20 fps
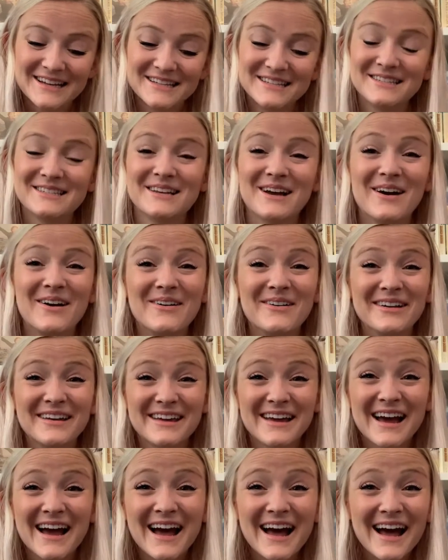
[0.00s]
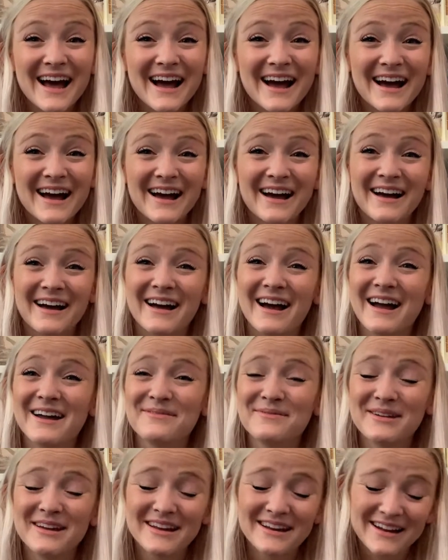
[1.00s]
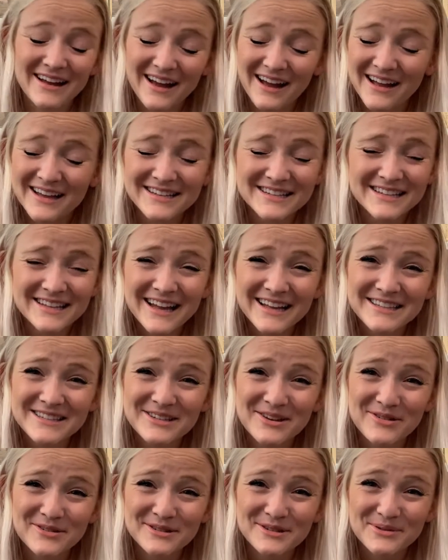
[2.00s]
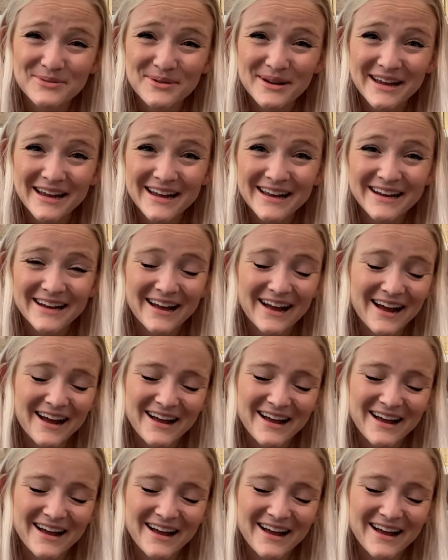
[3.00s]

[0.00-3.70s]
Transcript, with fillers: So yeah, I mean, isn't that so sweet?